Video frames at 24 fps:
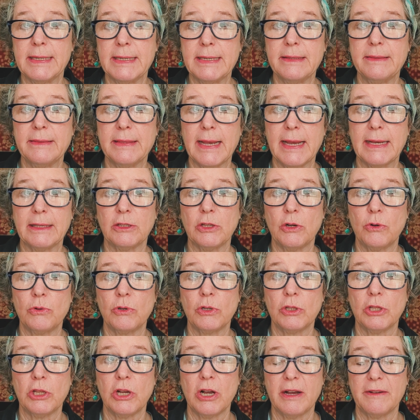in that
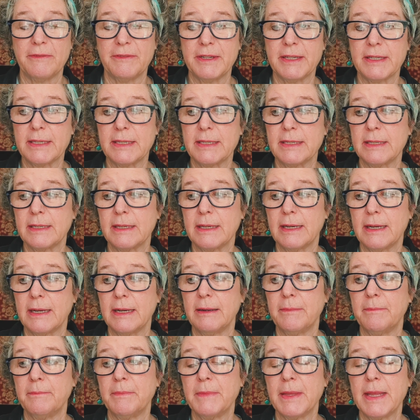local office.
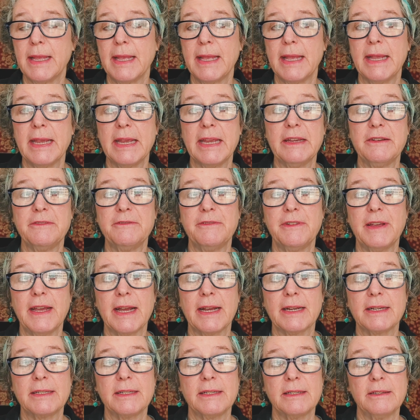In
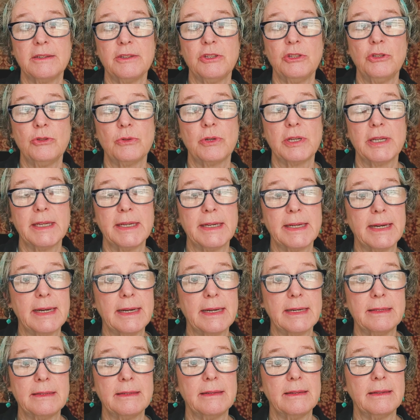fact, you
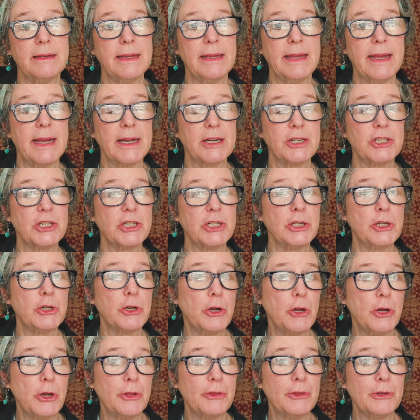cannot actually
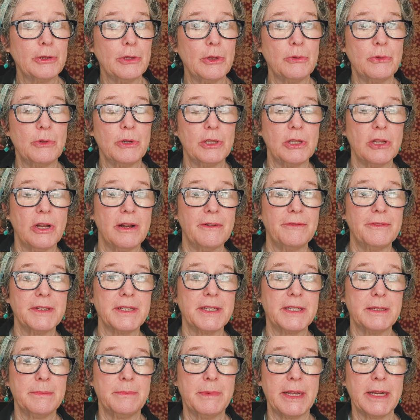call the local
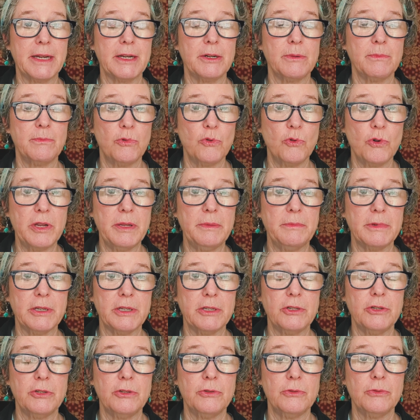office to make an
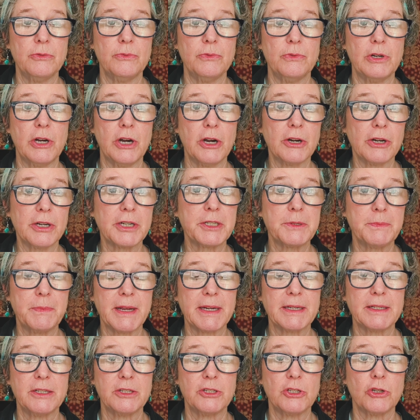appointment. You are
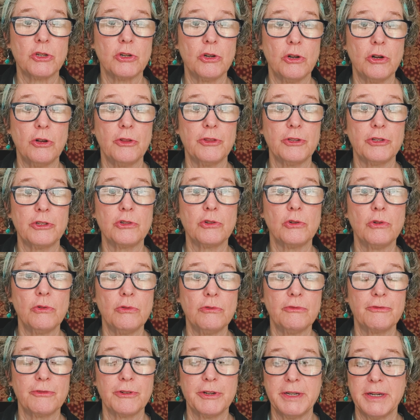expected to call the
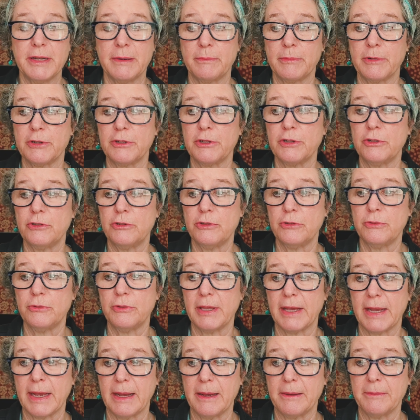toll-free number to do
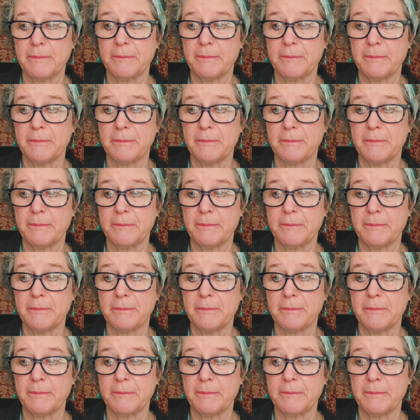that.